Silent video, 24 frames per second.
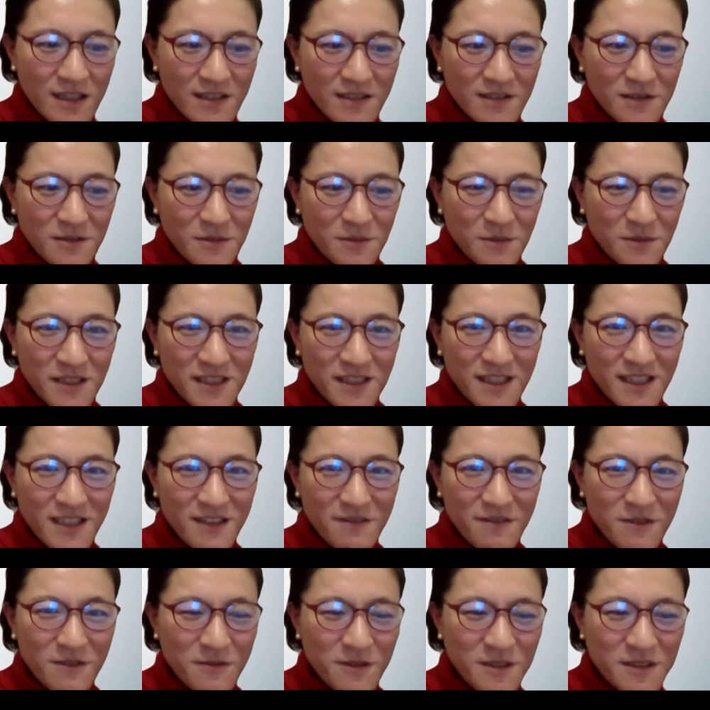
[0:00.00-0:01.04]
don't know,
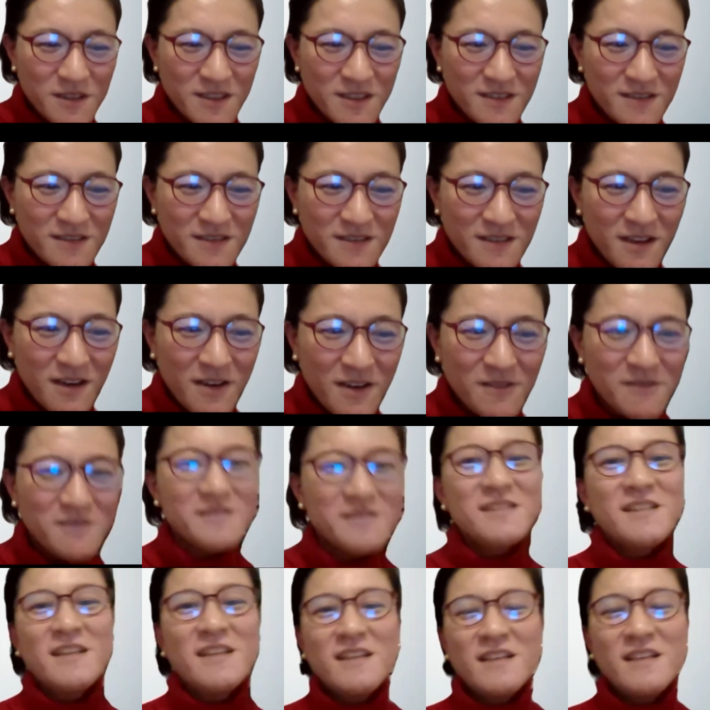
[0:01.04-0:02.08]
Pragya, if you want to
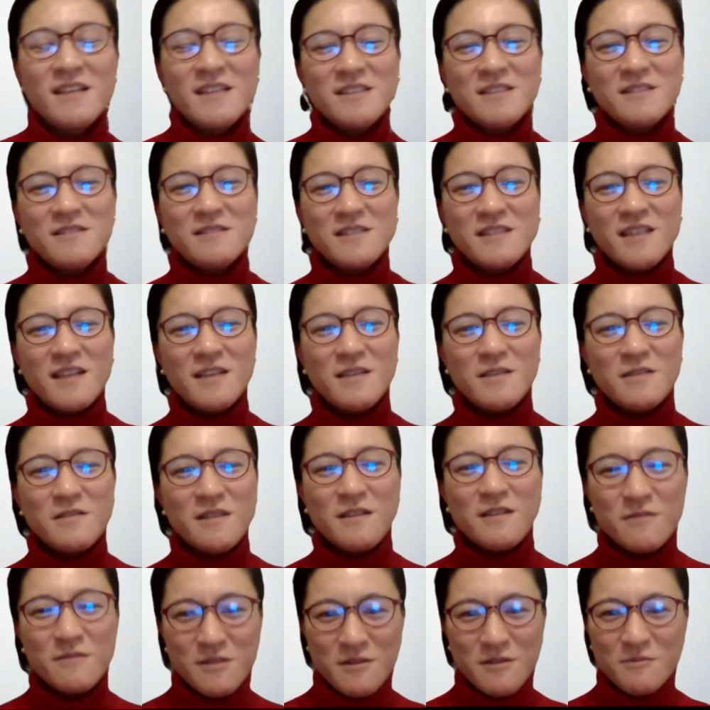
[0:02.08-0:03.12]
close. So thank you.
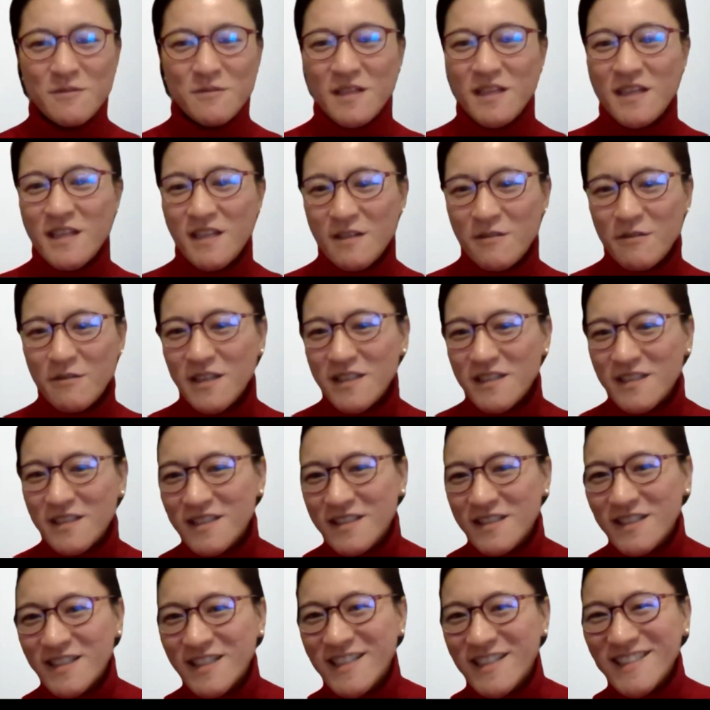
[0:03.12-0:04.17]
That was really
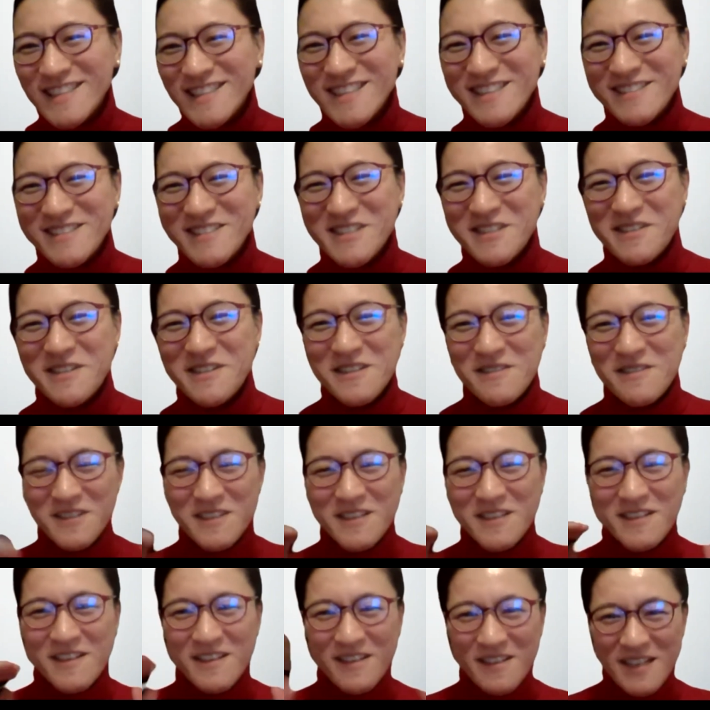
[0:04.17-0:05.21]
great to join
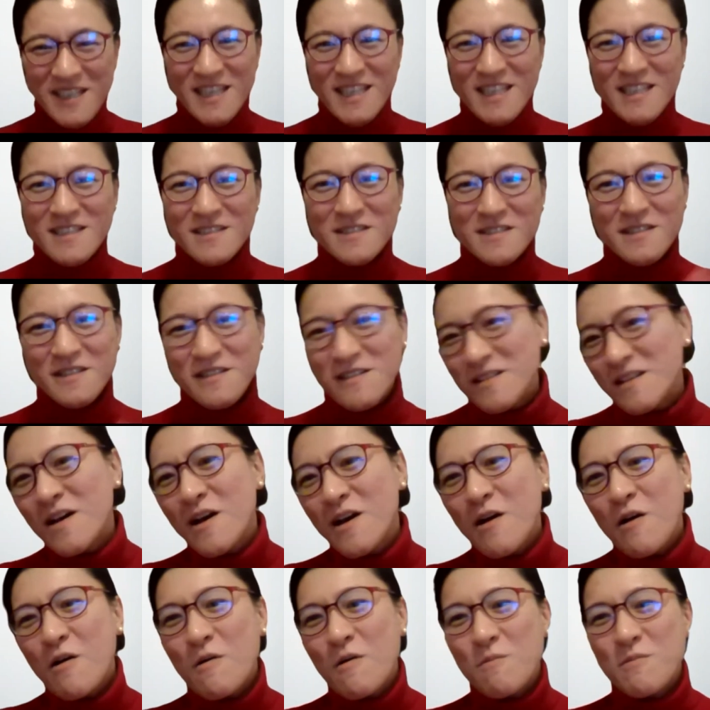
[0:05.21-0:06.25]
with the Indian
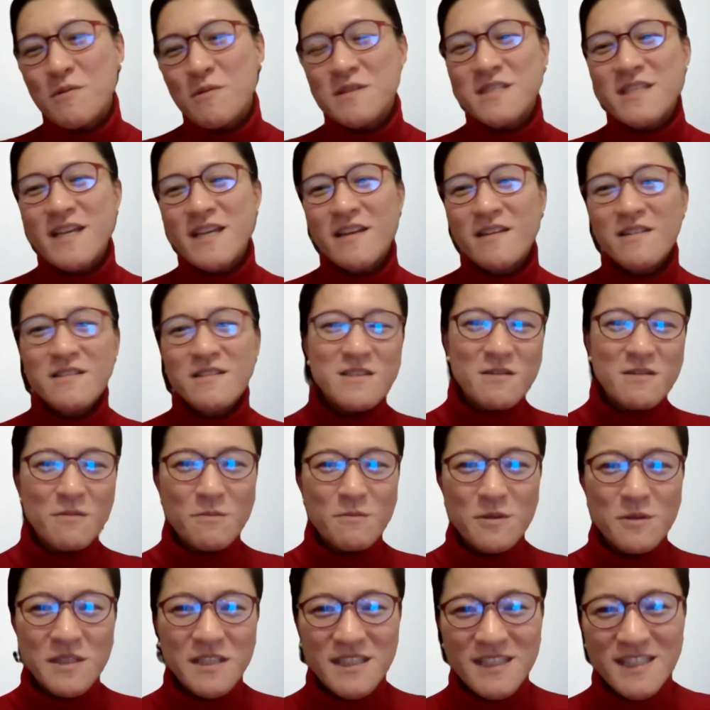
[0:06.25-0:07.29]
open science
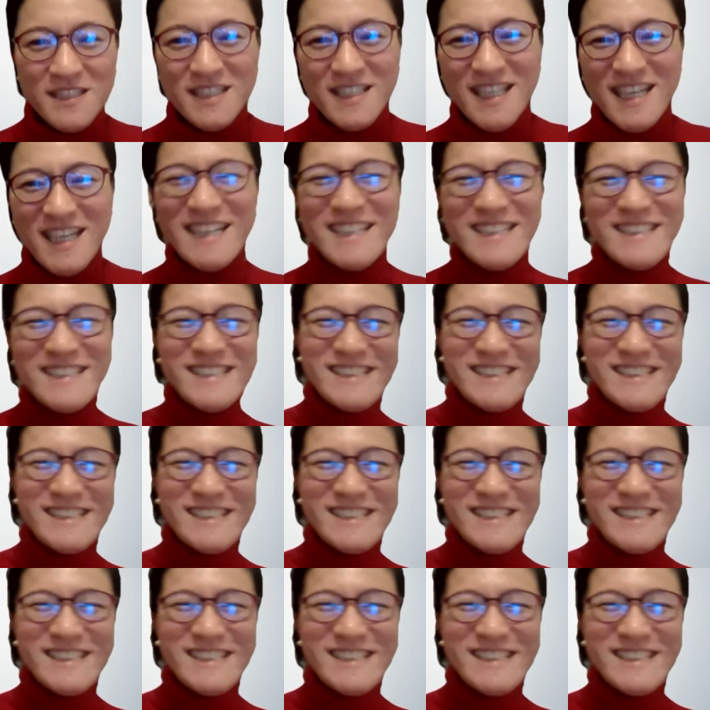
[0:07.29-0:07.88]
community.